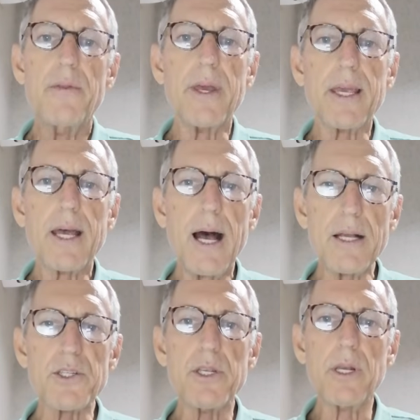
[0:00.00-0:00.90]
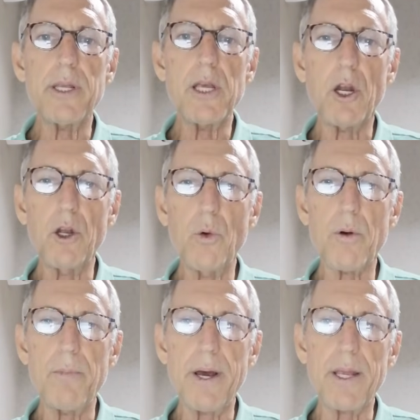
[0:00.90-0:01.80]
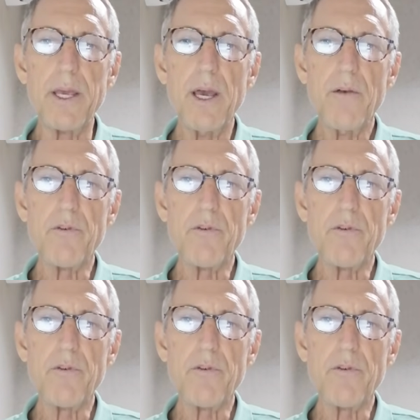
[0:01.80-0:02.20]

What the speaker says: that constantly lure money